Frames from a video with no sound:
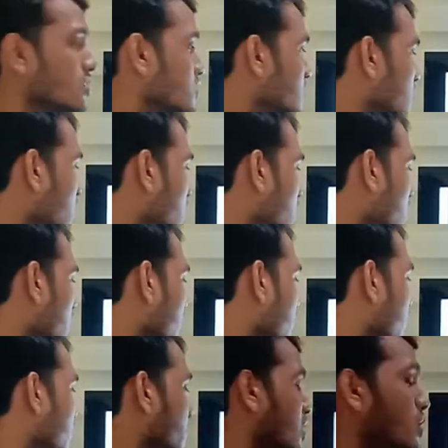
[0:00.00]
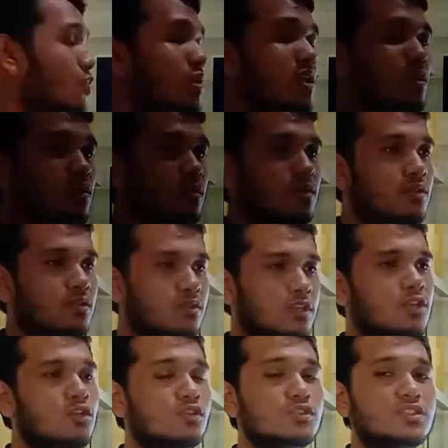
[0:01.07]
So, but we
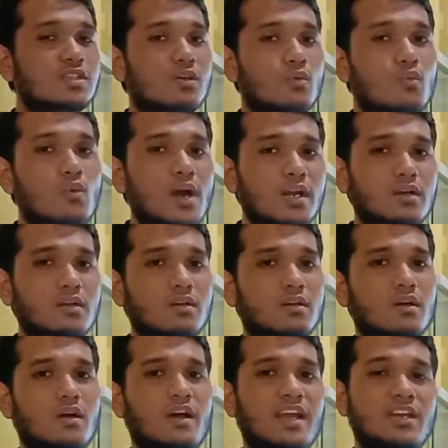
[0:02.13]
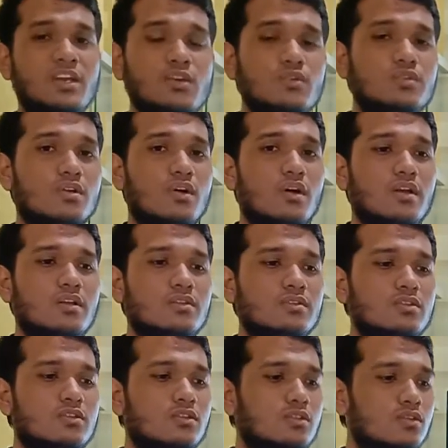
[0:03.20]
use one neutron
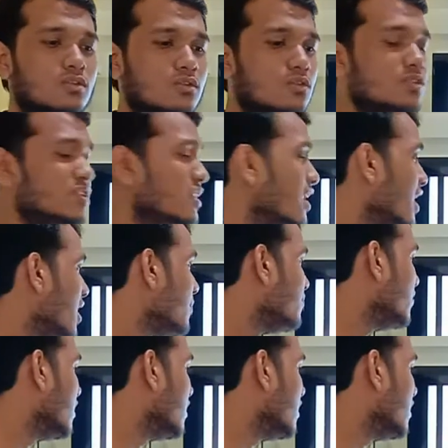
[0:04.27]
to slam